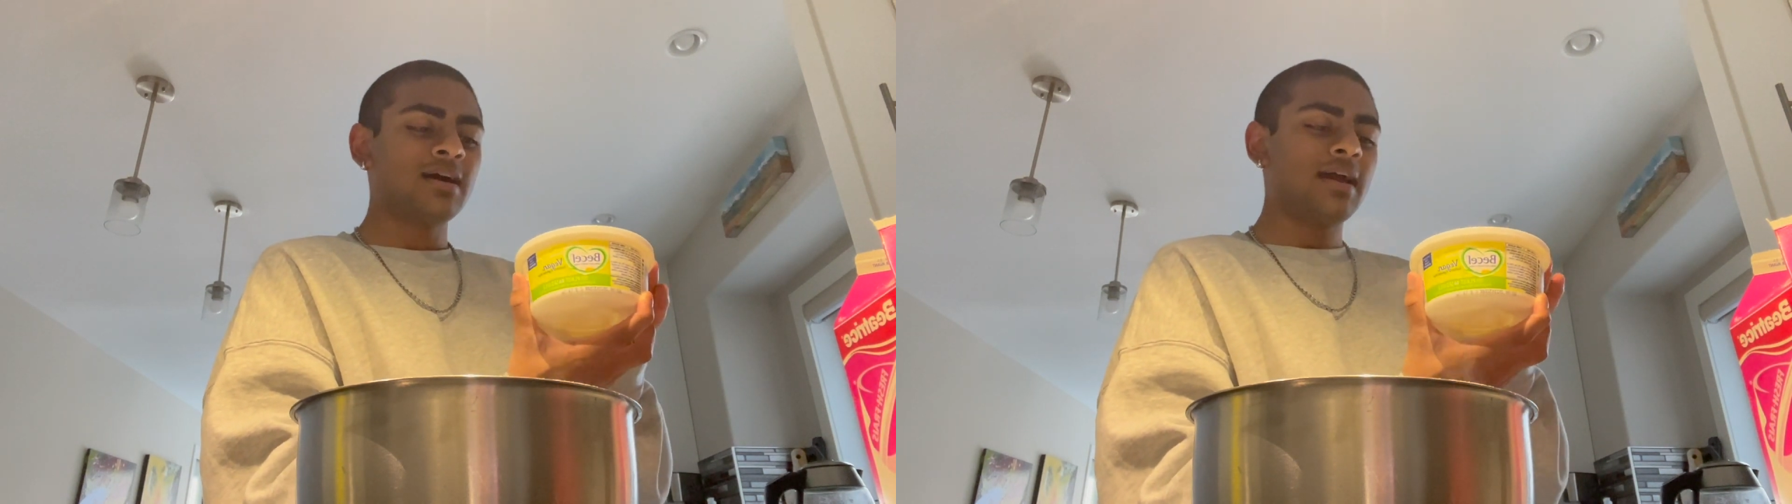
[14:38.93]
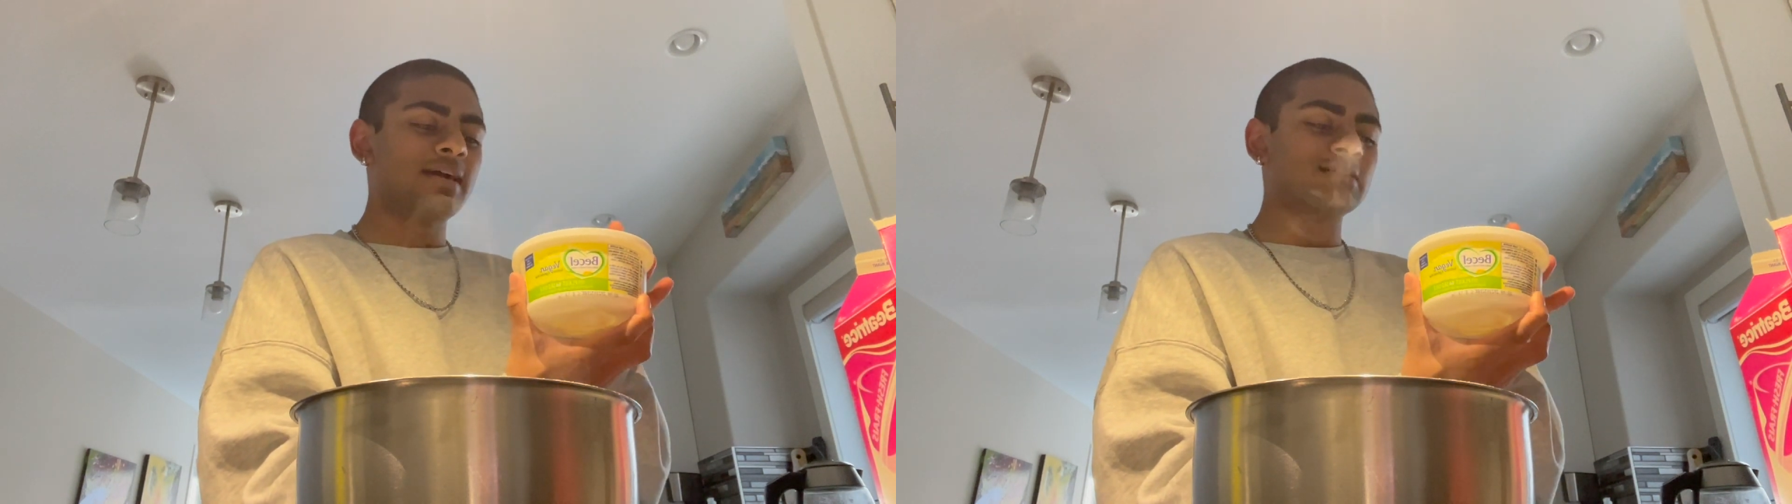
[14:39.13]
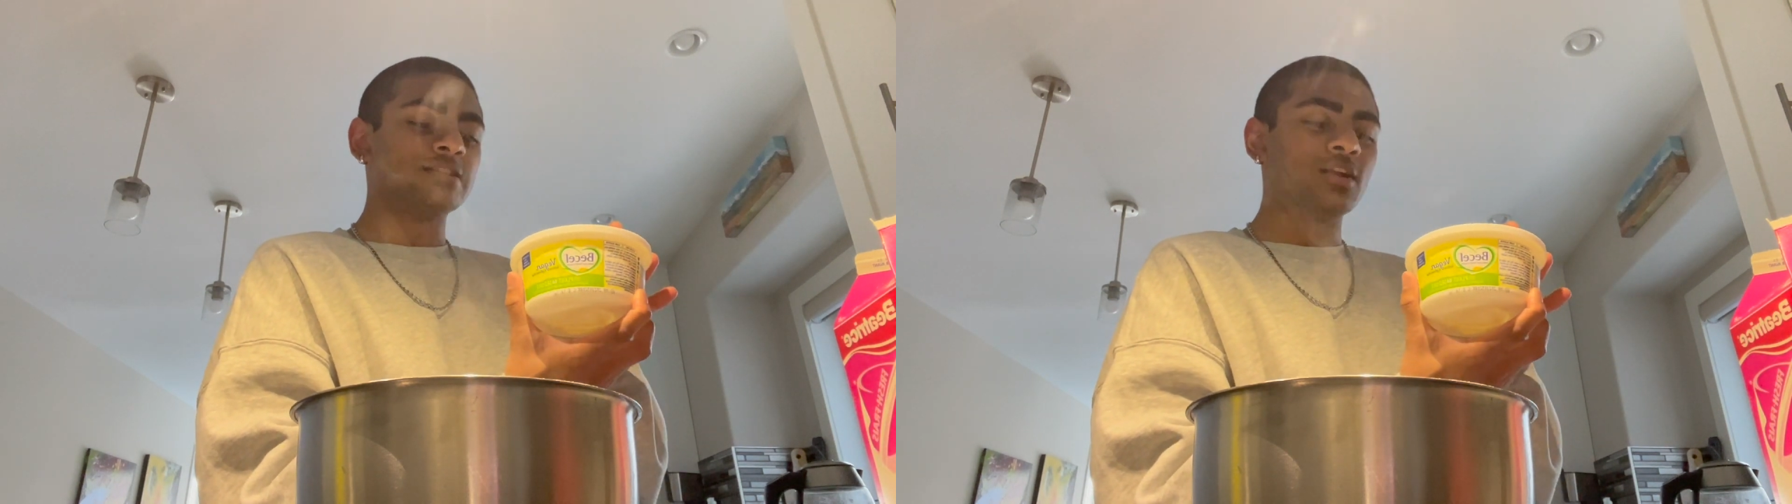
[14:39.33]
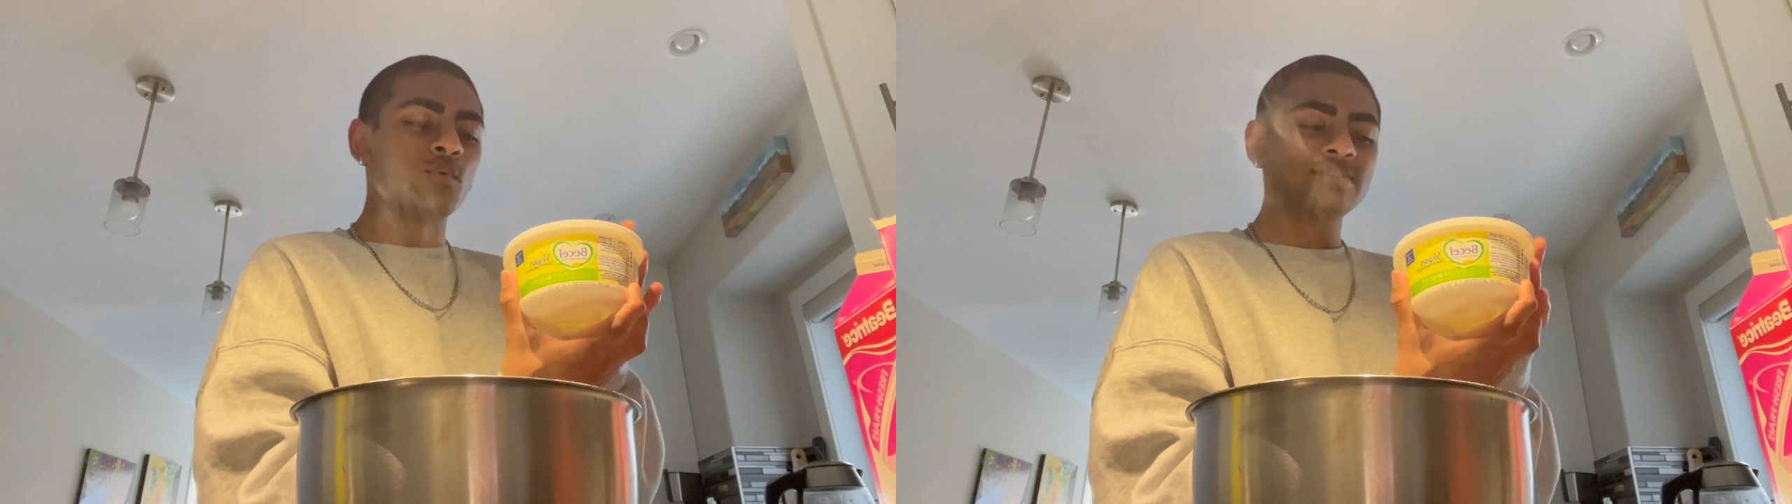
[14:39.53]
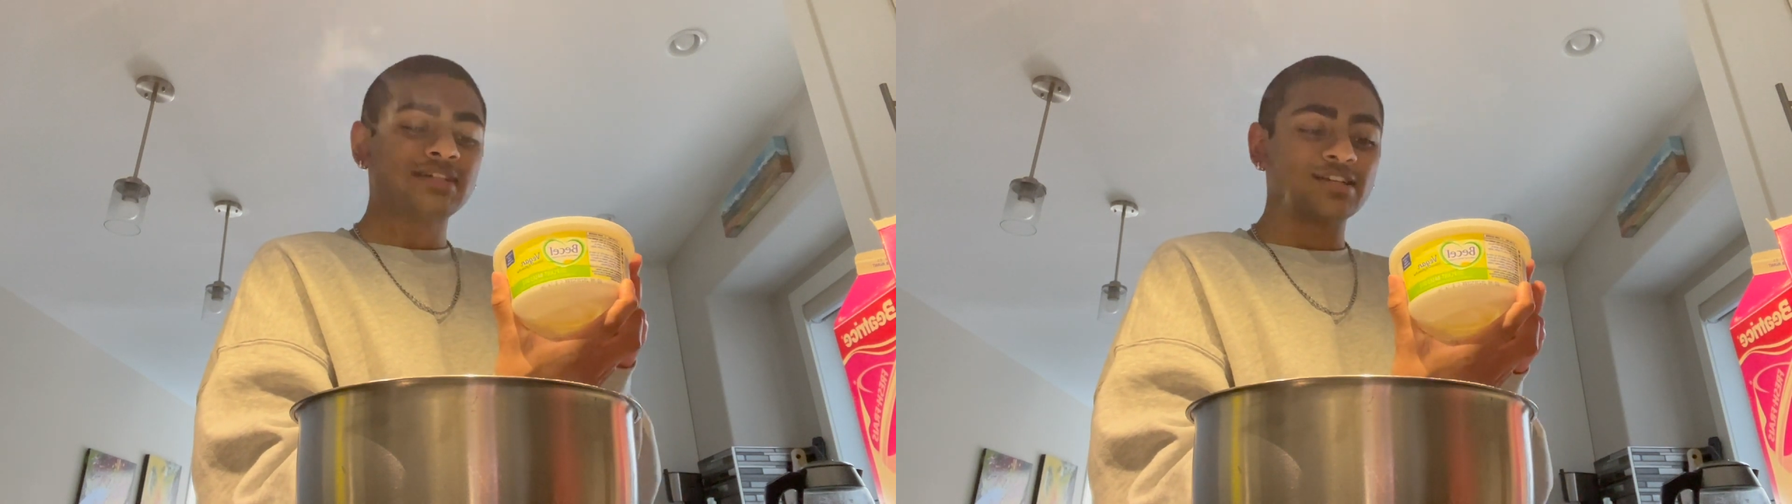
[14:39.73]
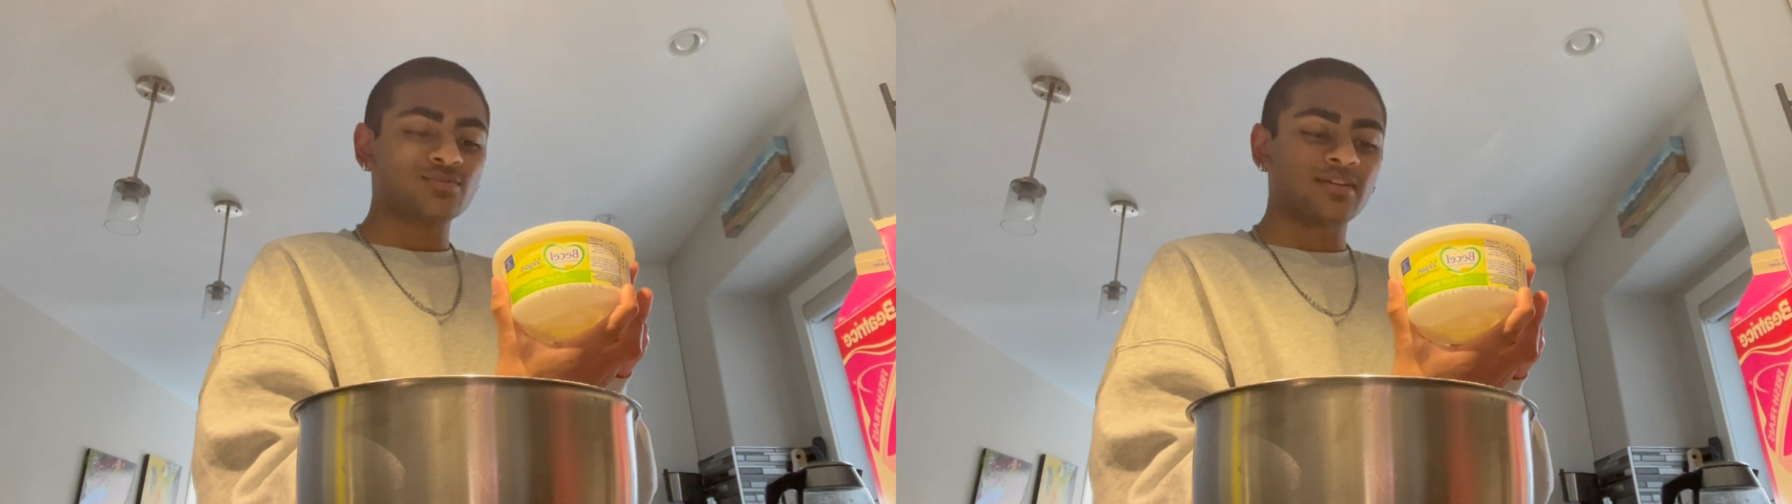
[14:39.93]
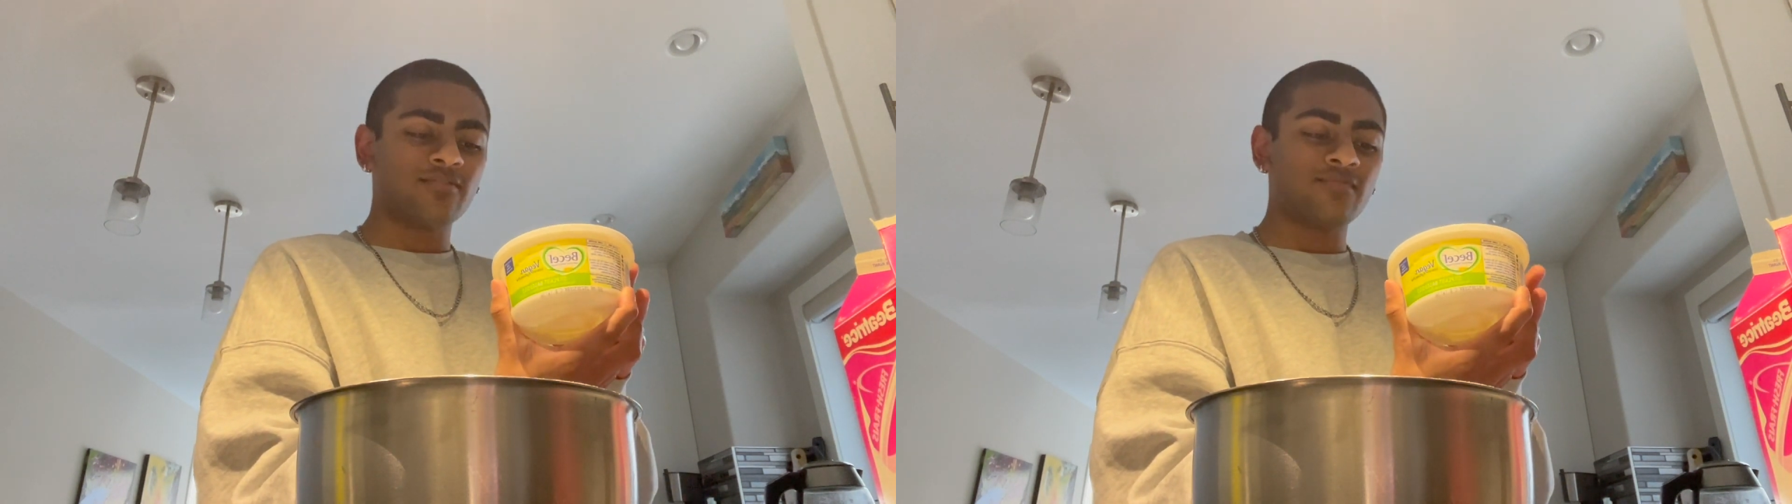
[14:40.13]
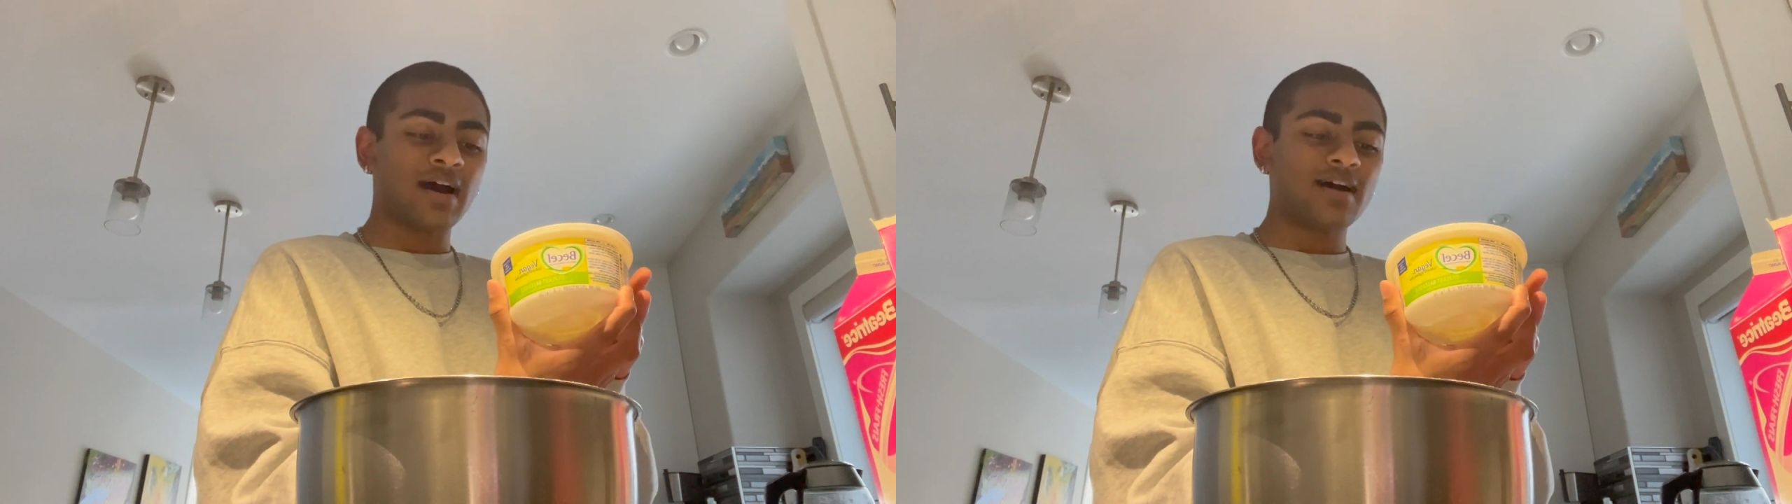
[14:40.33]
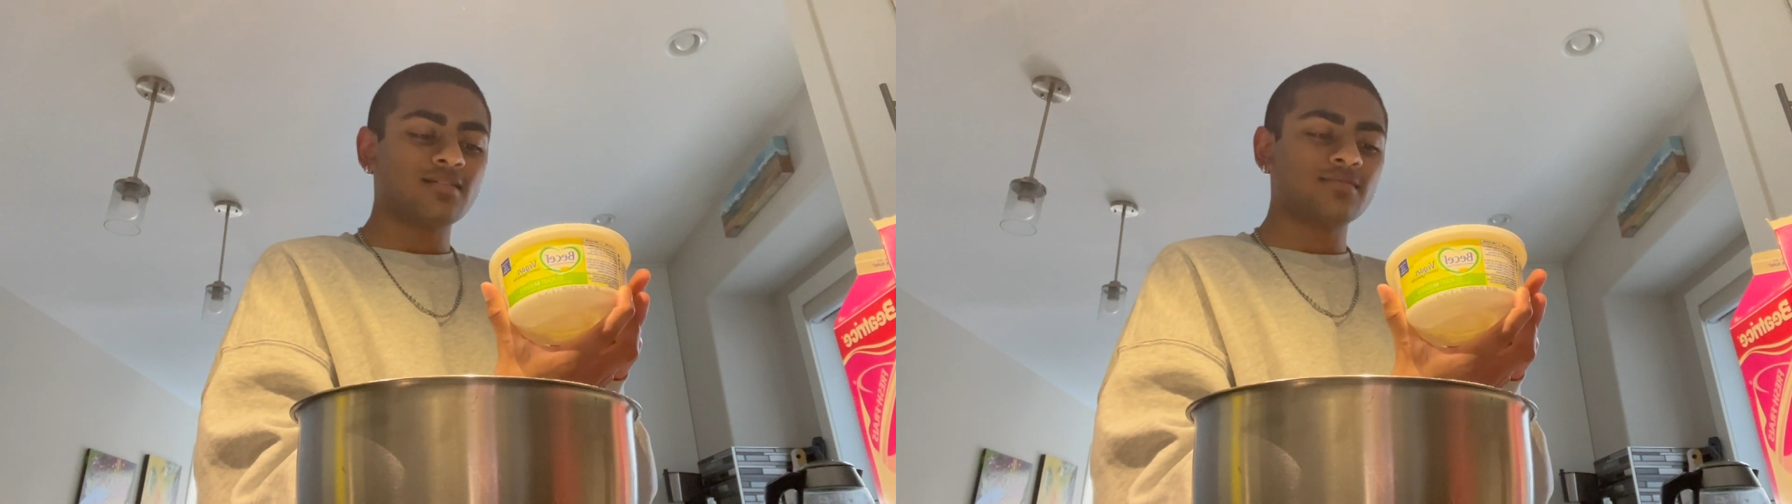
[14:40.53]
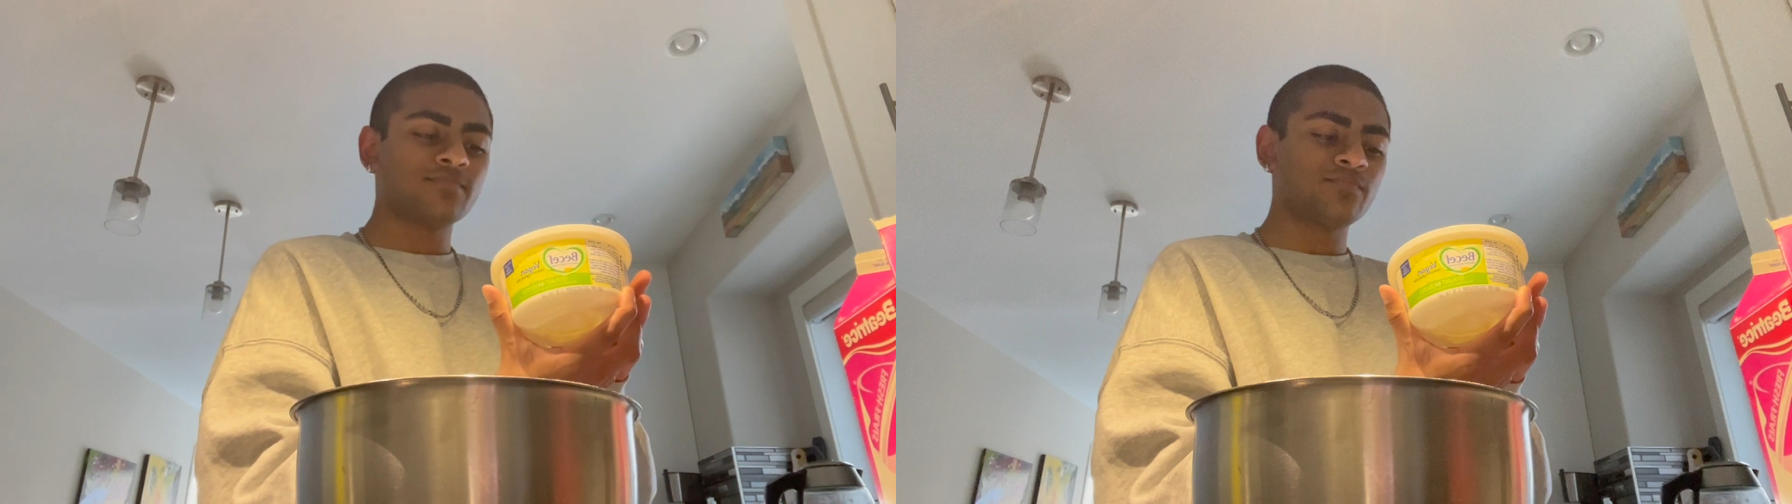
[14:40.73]
it is low in saturated
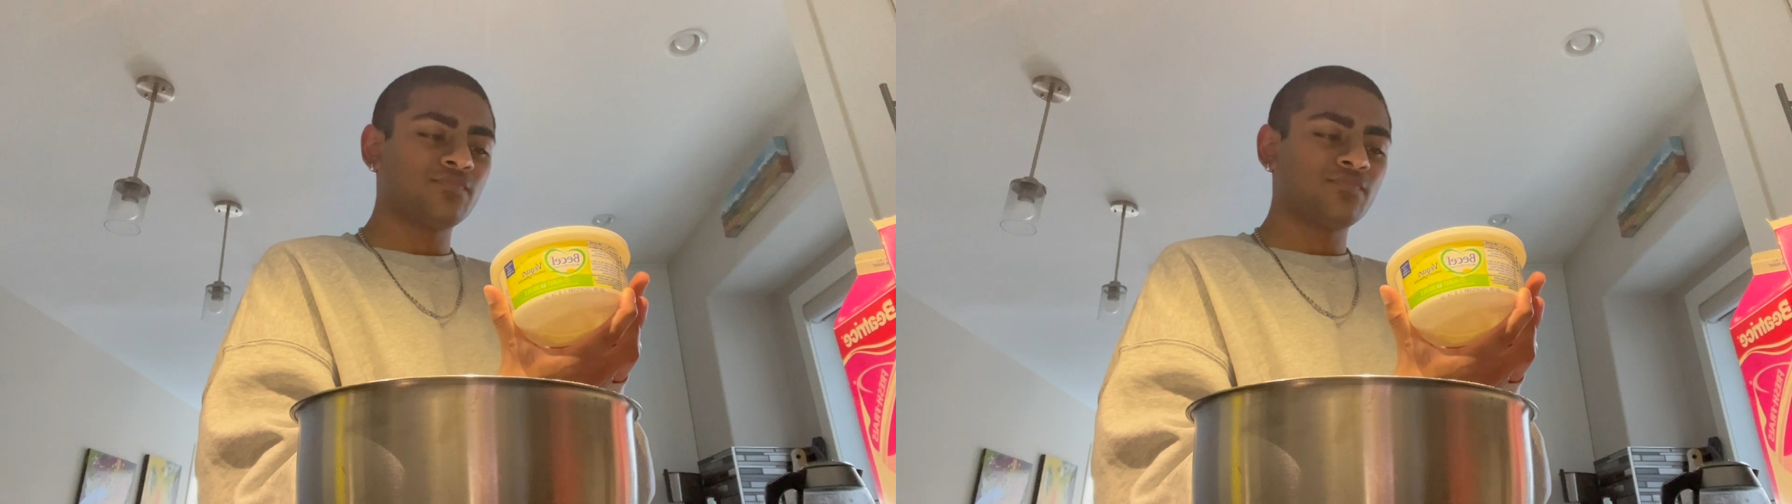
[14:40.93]
fat,